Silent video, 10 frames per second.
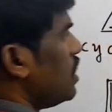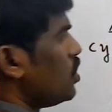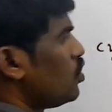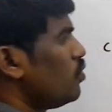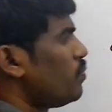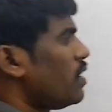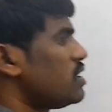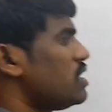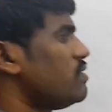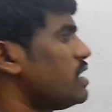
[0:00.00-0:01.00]
2
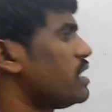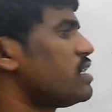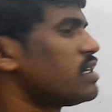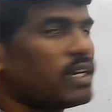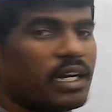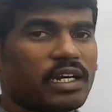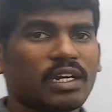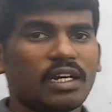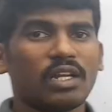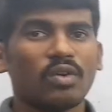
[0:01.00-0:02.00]
positive charges are
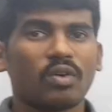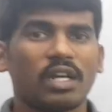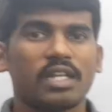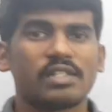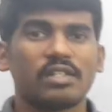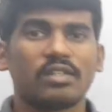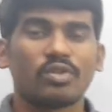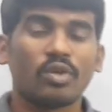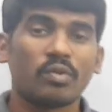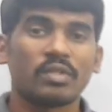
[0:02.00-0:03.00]
getting delocalized
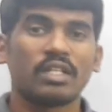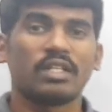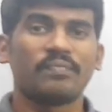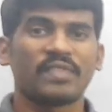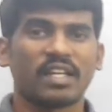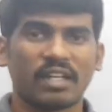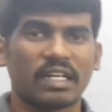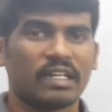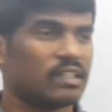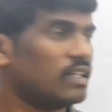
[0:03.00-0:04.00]
throughout the
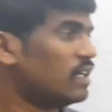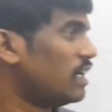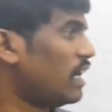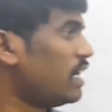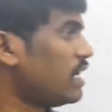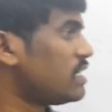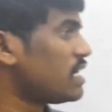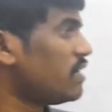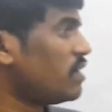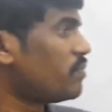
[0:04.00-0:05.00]
ring, and hence
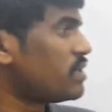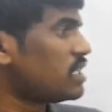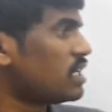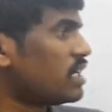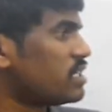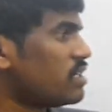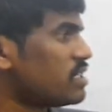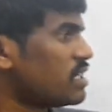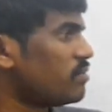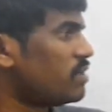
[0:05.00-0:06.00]
I have represented
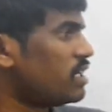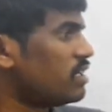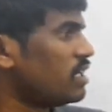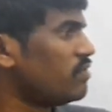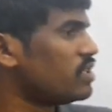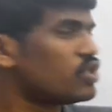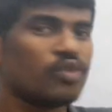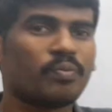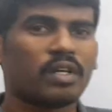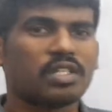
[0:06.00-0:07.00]
resonance hybrid in which
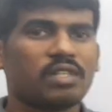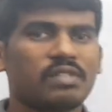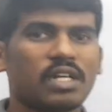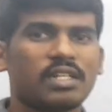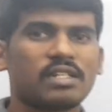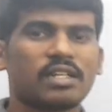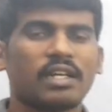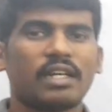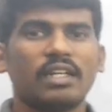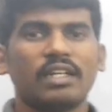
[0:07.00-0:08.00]
2 positive charges are
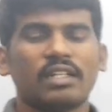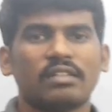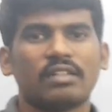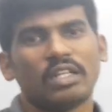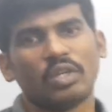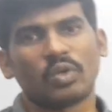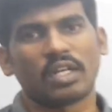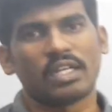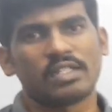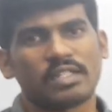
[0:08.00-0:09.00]
getting
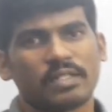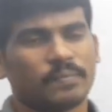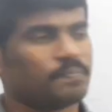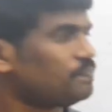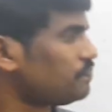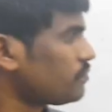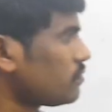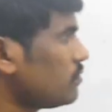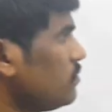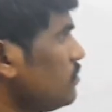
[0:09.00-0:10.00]
delocalized.
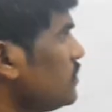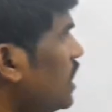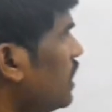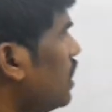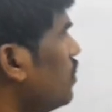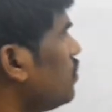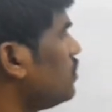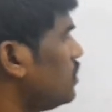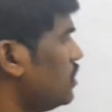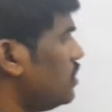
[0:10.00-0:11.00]
And now
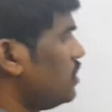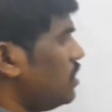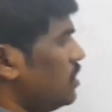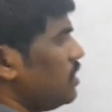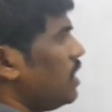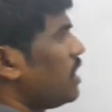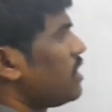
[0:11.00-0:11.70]
another